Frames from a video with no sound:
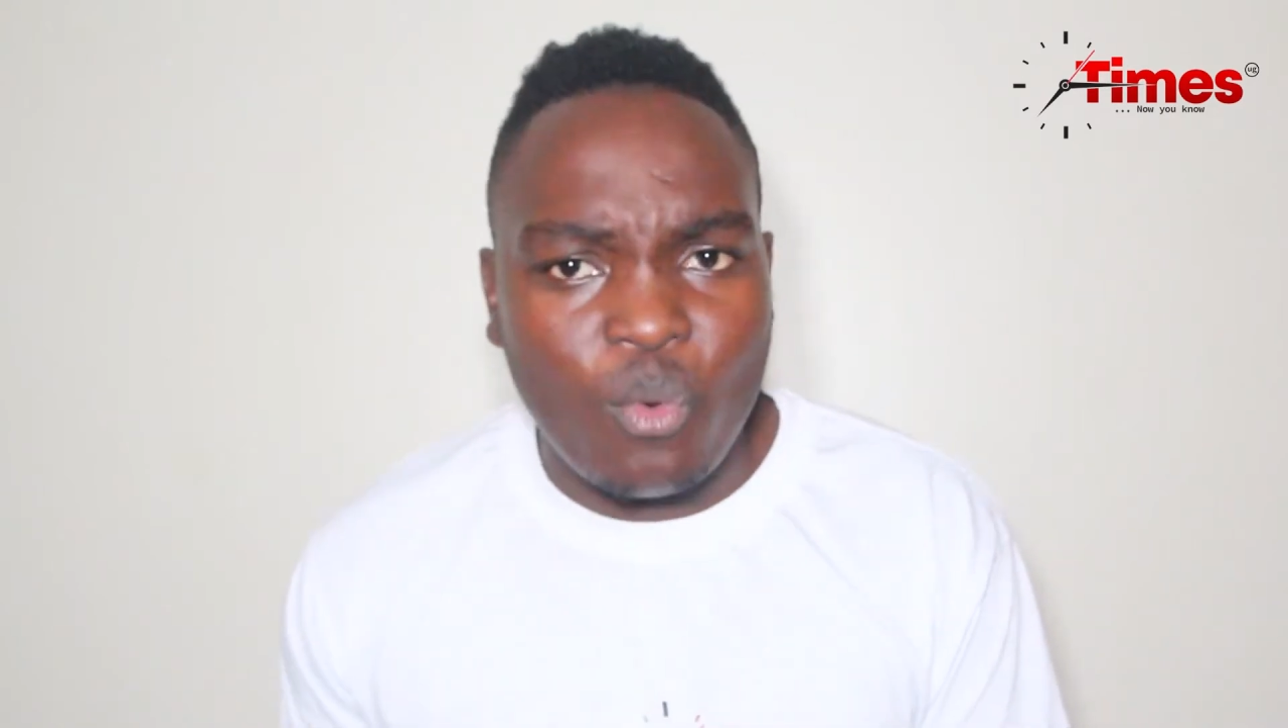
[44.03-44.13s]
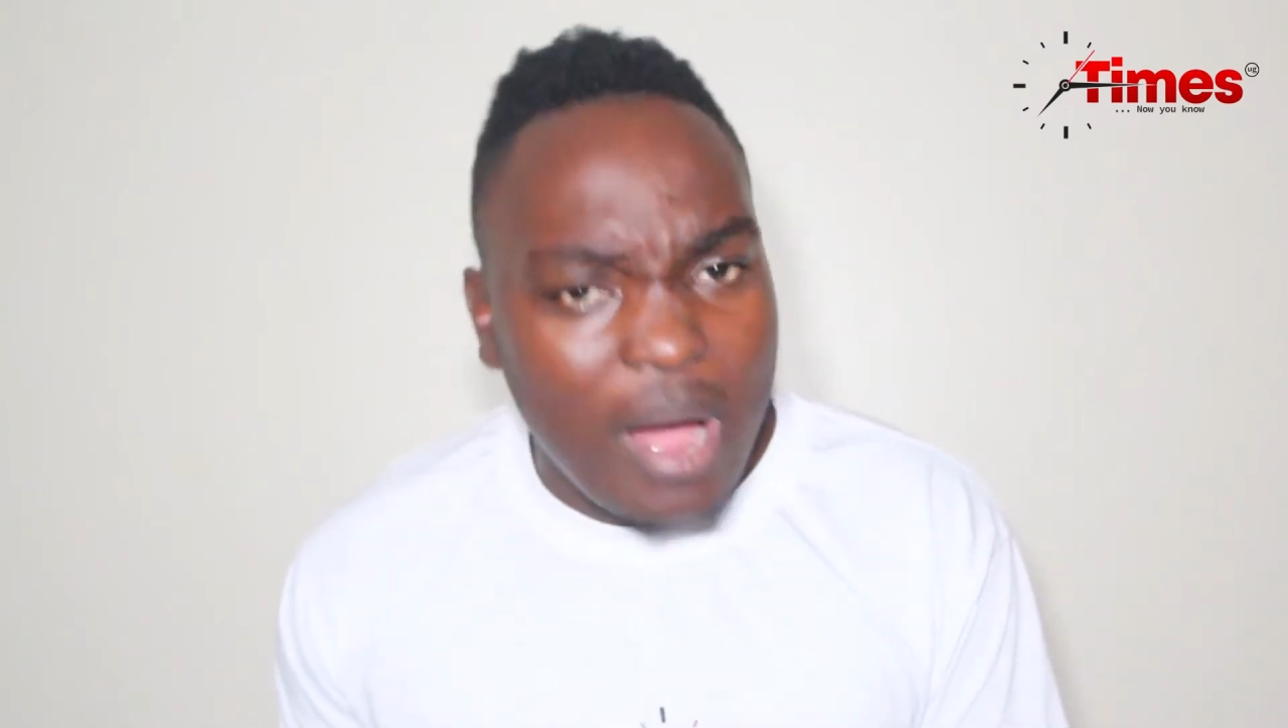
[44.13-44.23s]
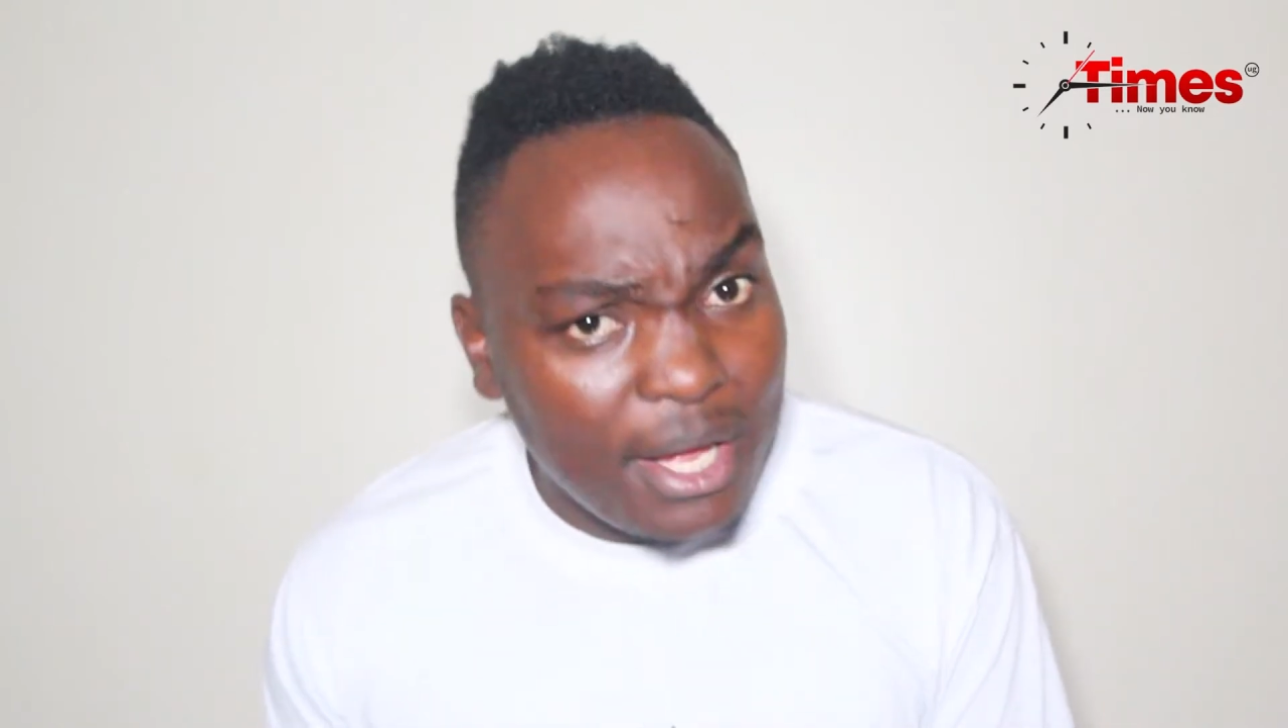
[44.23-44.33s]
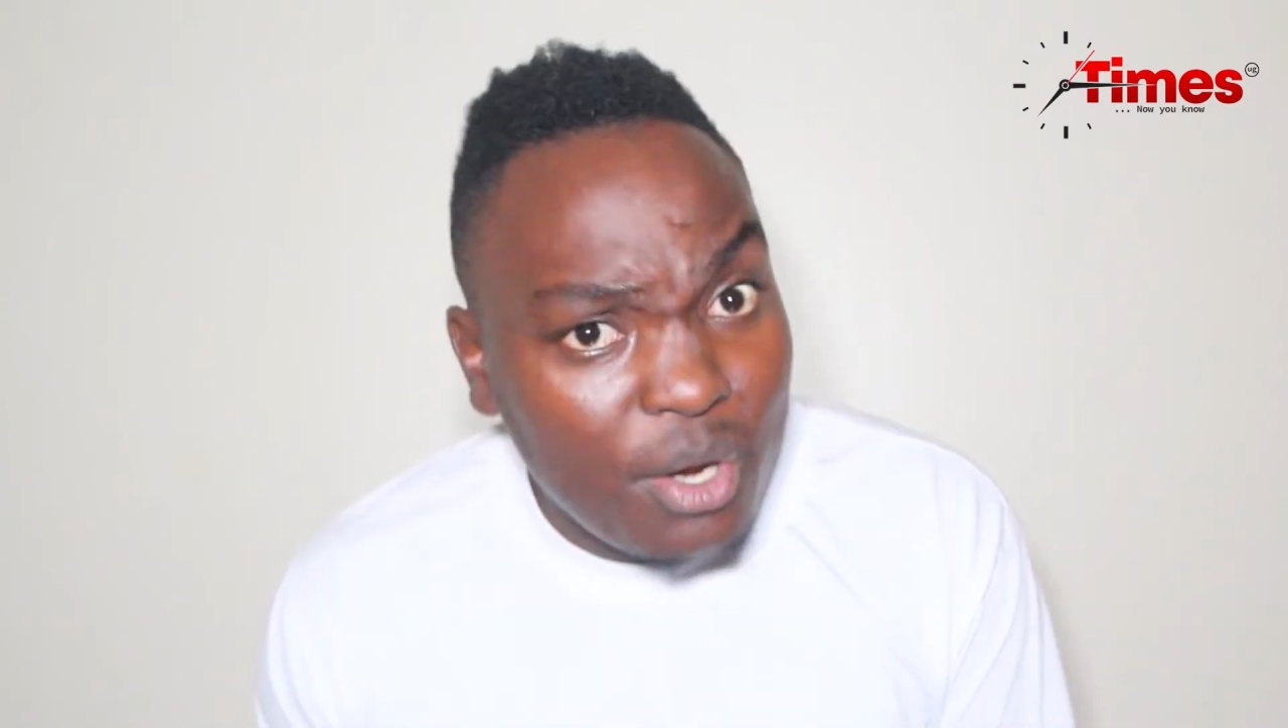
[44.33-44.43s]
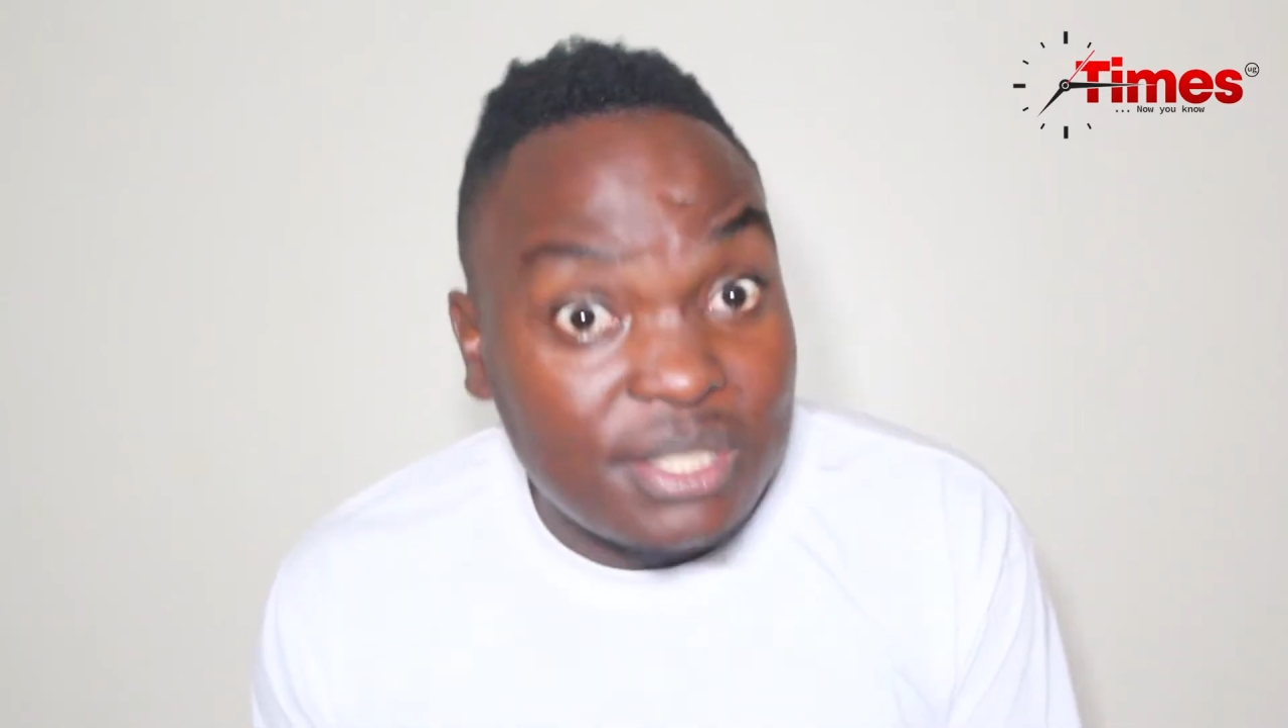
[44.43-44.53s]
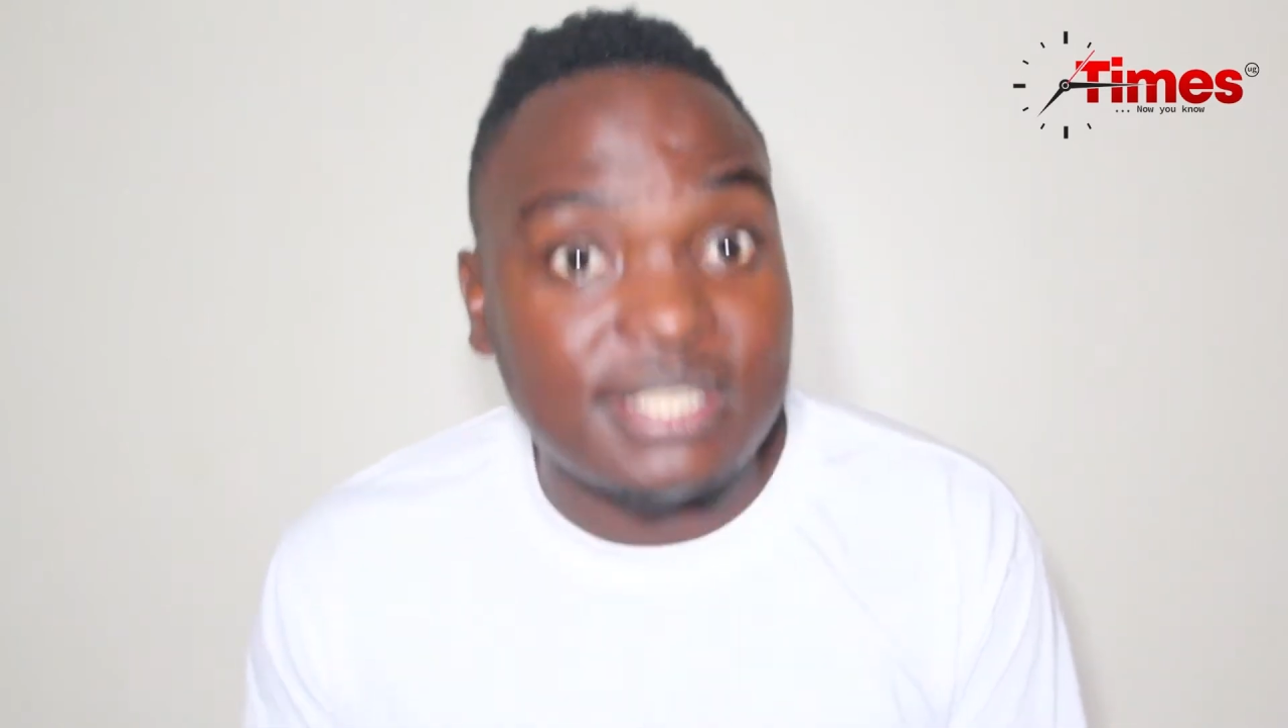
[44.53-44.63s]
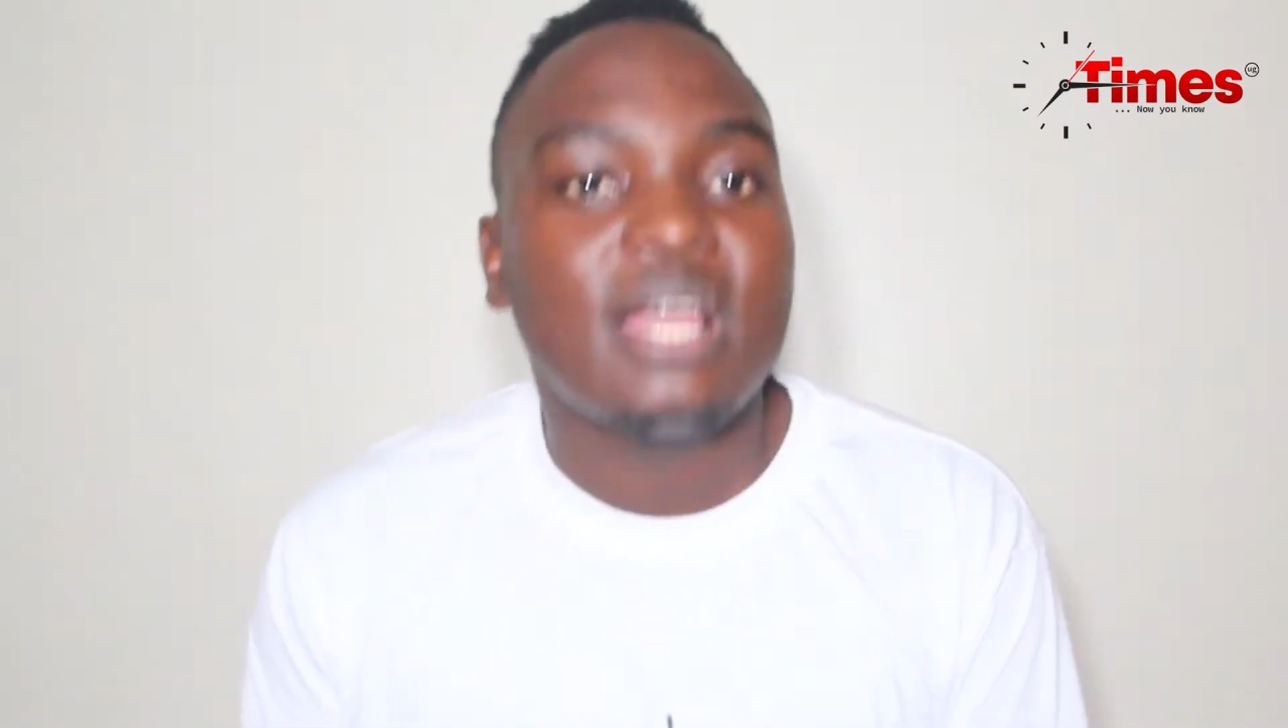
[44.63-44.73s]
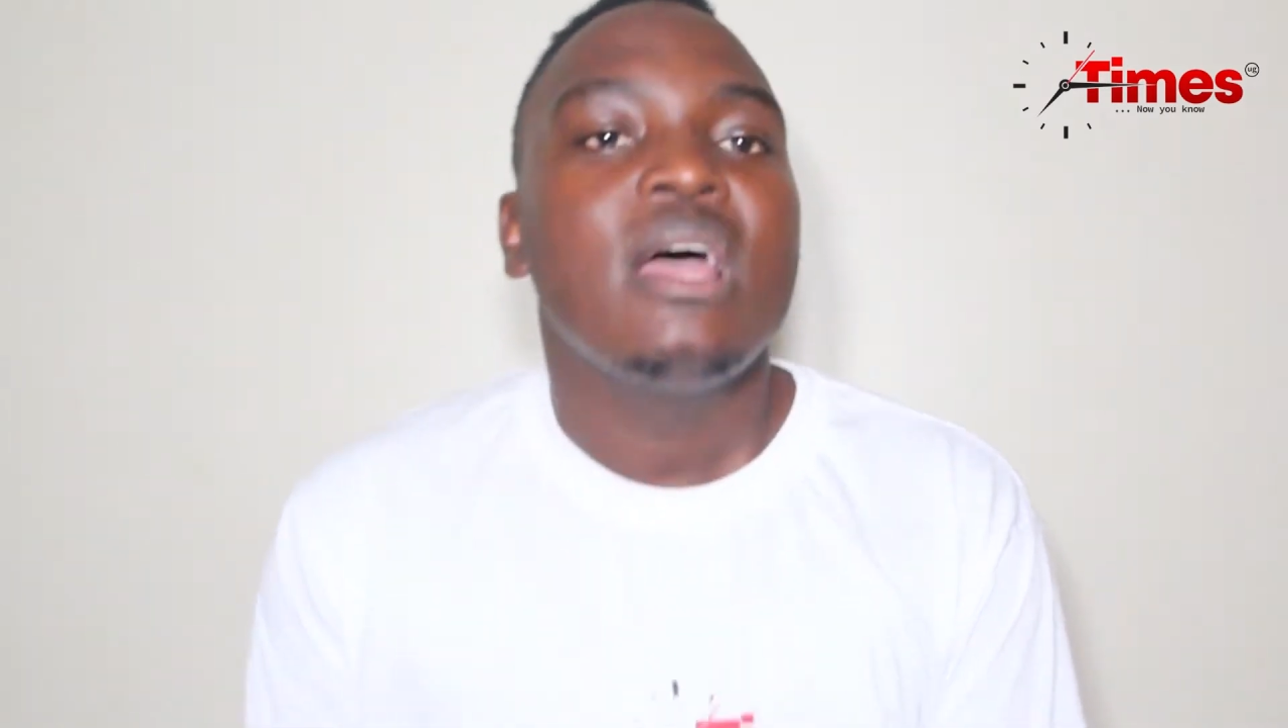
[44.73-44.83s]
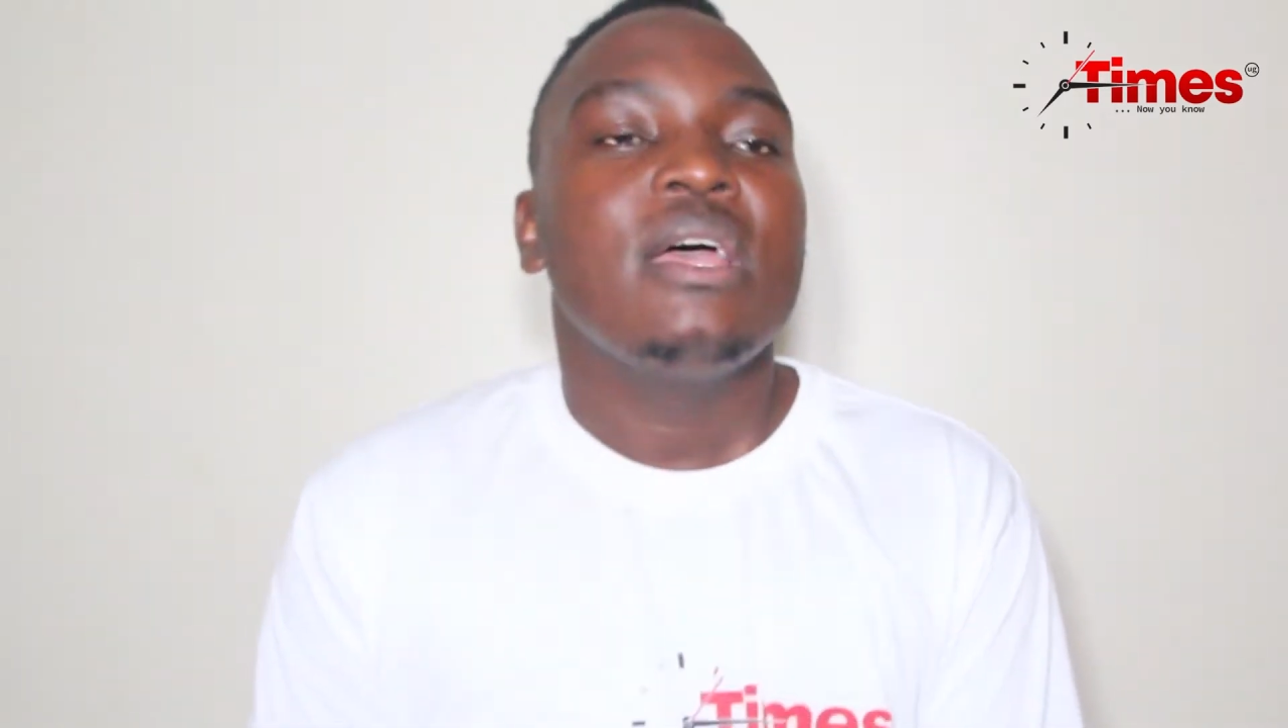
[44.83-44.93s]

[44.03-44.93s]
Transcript: Why not?